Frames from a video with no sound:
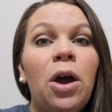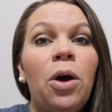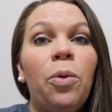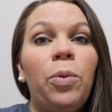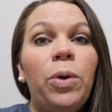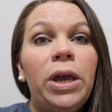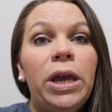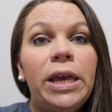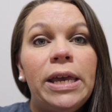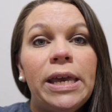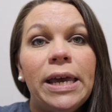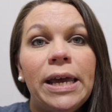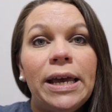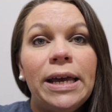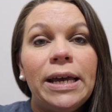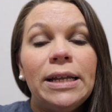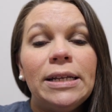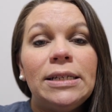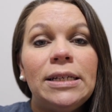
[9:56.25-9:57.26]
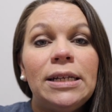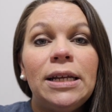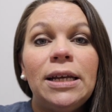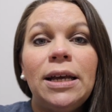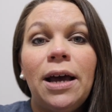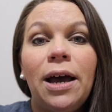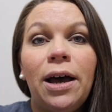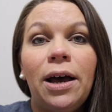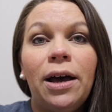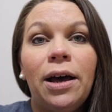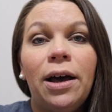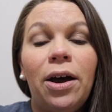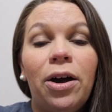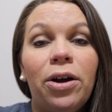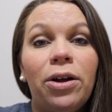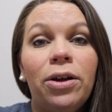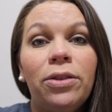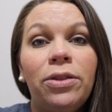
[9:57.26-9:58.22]
we get uh,
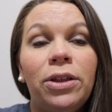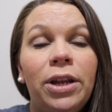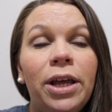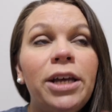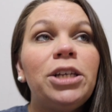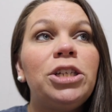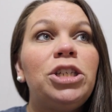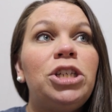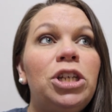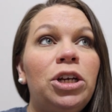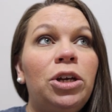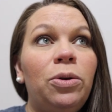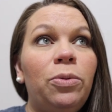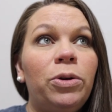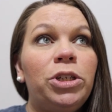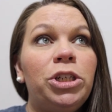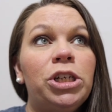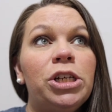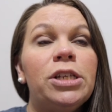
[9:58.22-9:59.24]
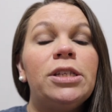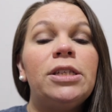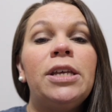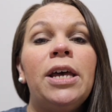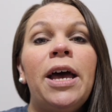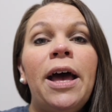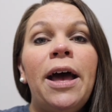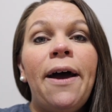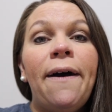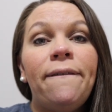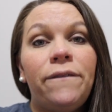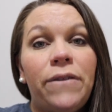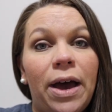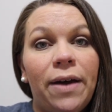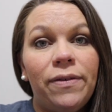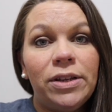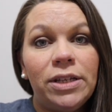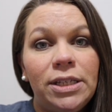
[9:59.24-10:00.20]
our, the next two, which is
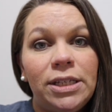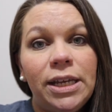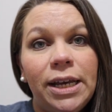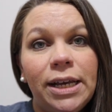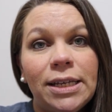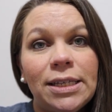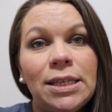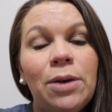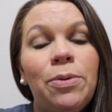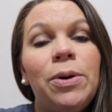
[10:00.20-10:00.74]
five and six.